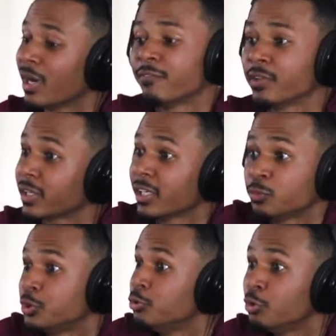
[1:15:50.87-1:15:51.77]
And I feel like
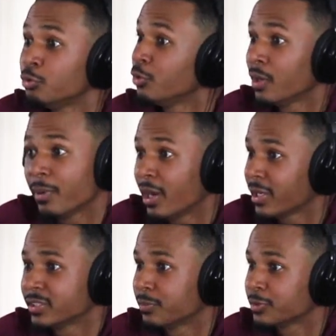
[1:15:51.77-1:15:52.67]
that's what you do through your podcast